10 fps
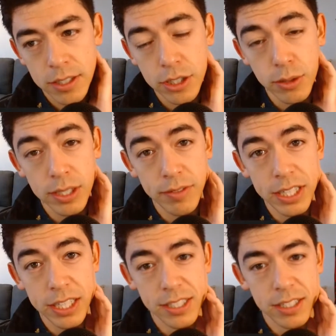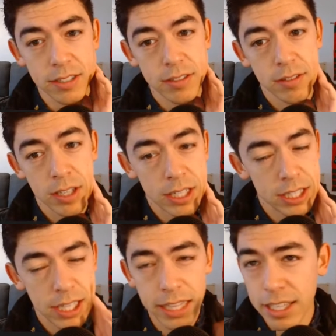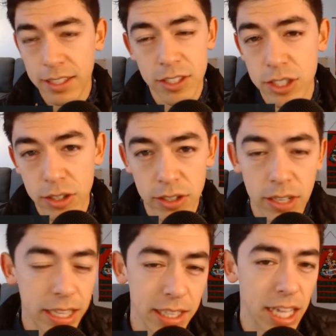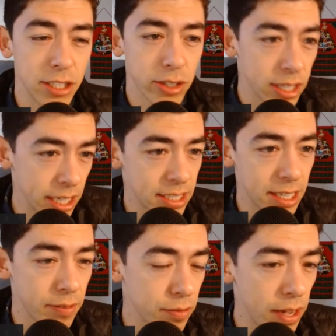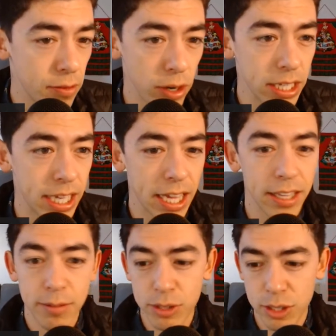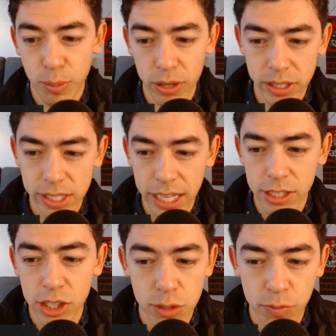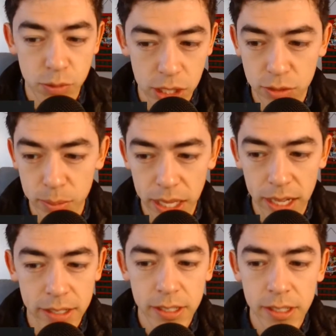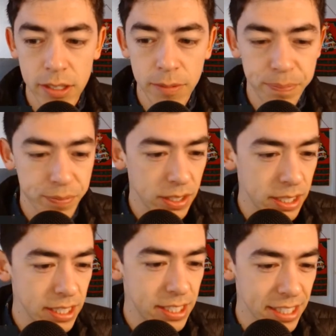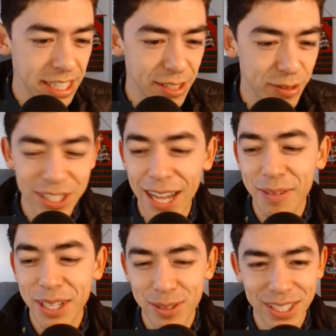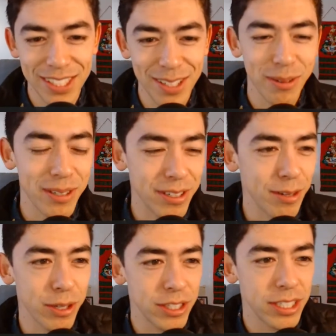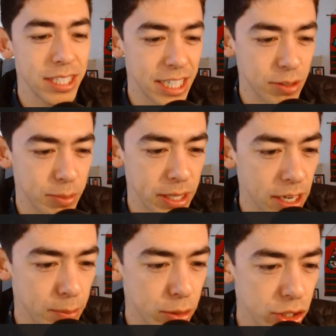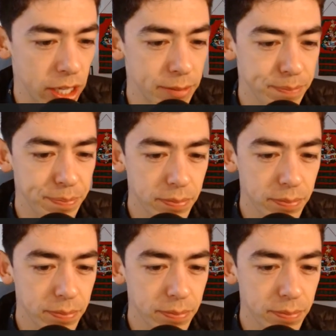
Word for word: new DVDs and I think this year, I think last year did like 75 or 80k, which is pretty insane just just from that. Denise says, thanks for your time and expertise. No, wor- no worries, Denise. Thanks for being here. I appreciate it.